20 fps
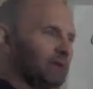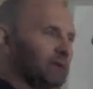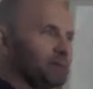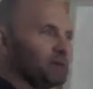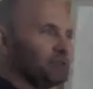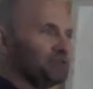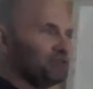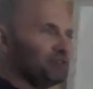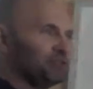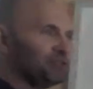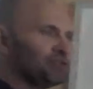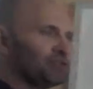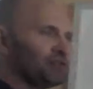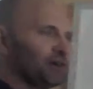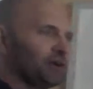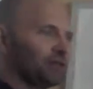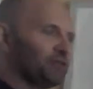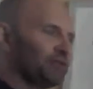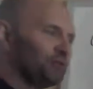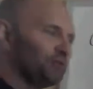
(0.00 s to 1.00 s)
Maybe
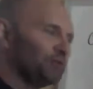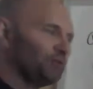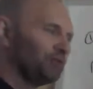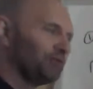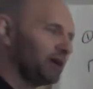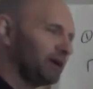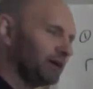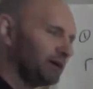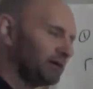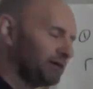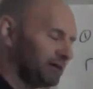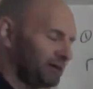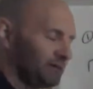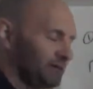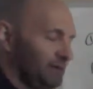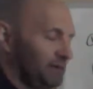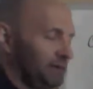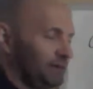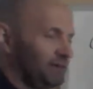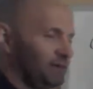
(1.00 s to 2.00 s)
Ginger on Tuesday.
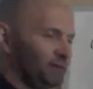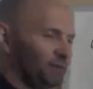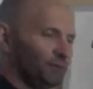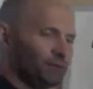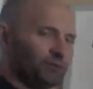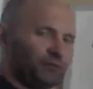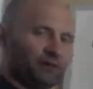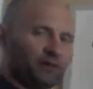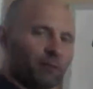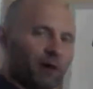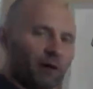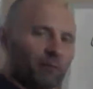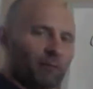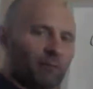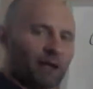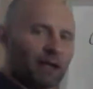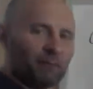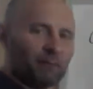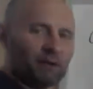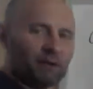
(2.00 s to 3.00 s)
We'll see
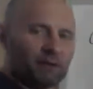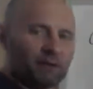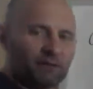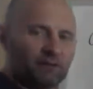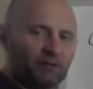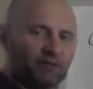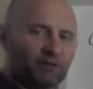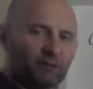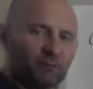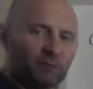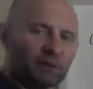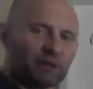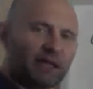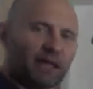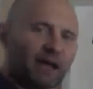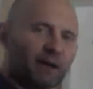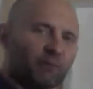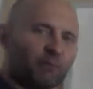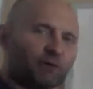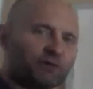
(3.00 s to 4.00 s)
about Bambi. She's a bit
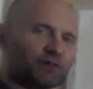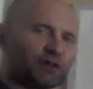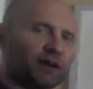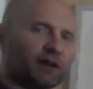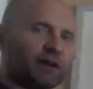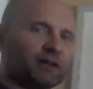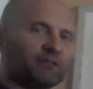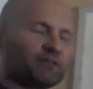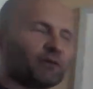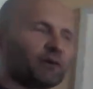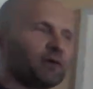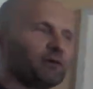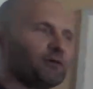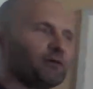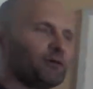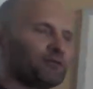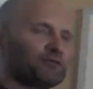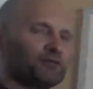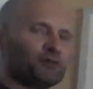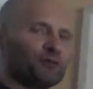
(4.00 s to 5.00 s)
camera shy, so I
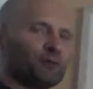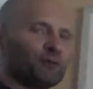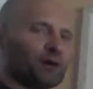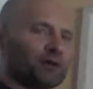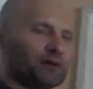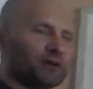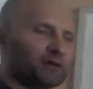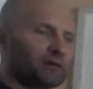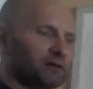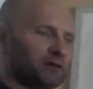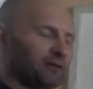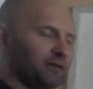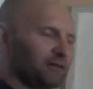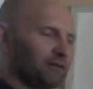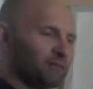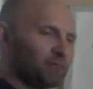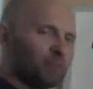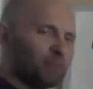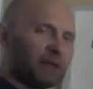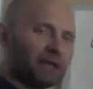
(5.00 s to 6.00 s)
don't know if she'll want to
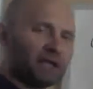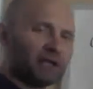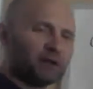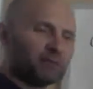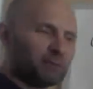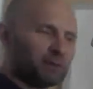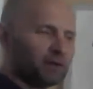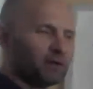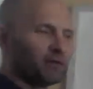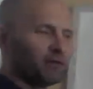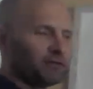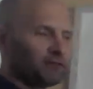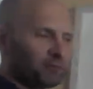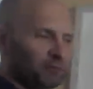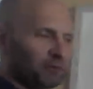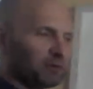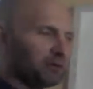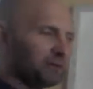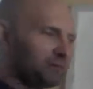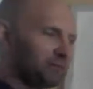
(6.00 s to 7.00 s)
make an appearance,
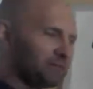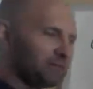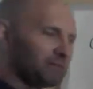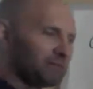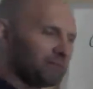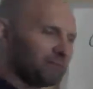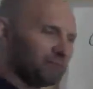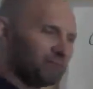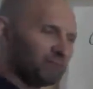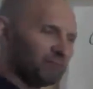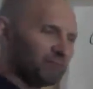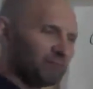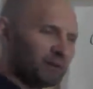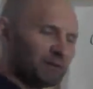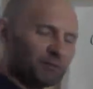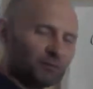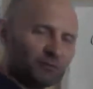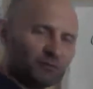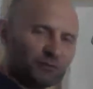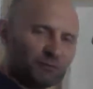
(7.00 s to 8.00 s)
but
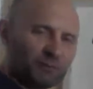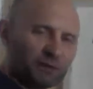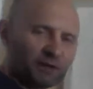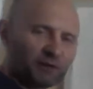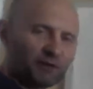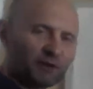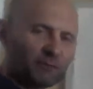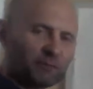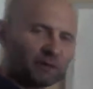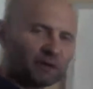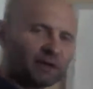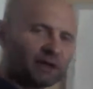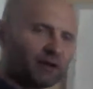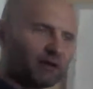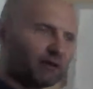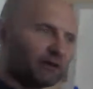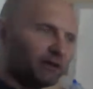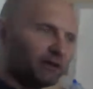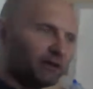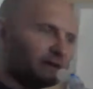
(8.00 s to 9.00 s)
maybe we'll just pick her up and
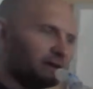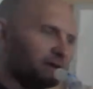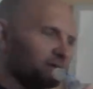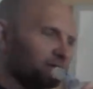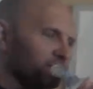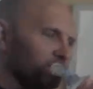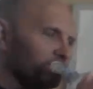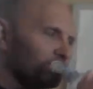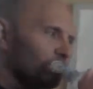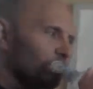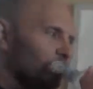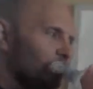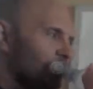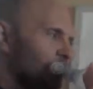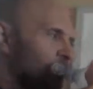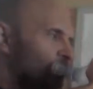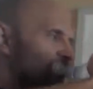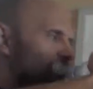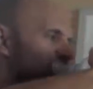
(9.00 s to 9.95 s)
carry her in here. So,